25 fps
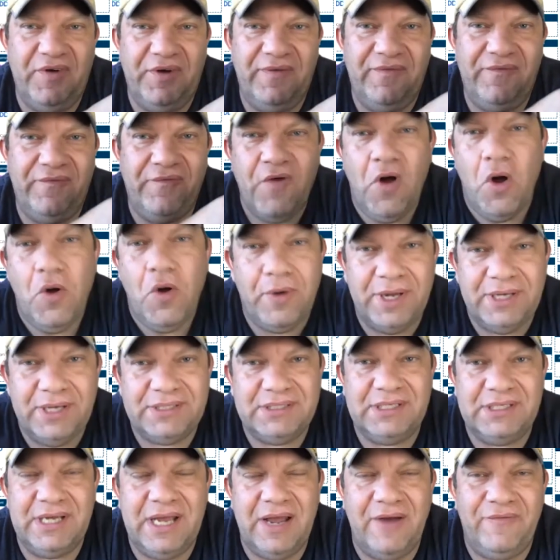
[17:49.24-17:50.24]
very
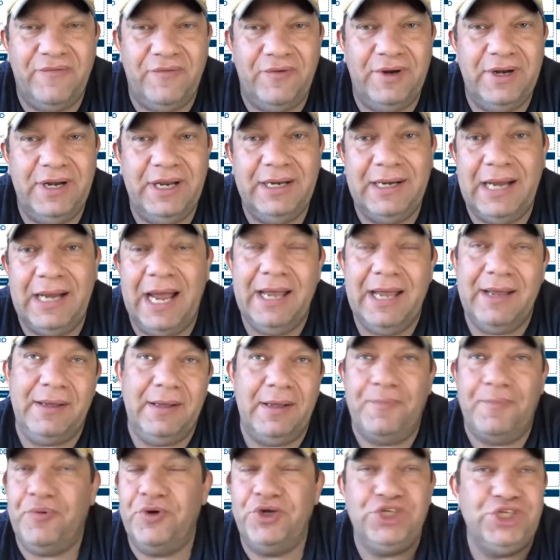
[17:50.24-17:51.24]
focused effort, and I
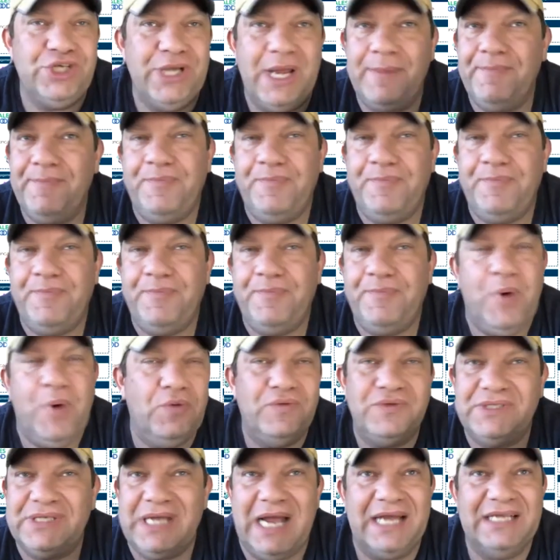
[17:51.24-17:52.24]
appreciate both
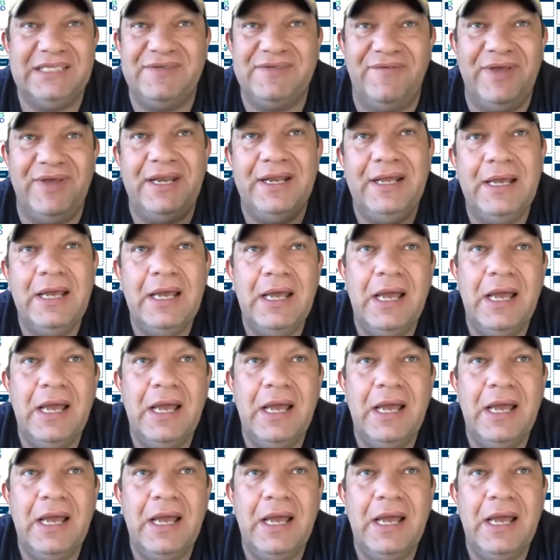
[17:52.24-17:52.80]
sides of it.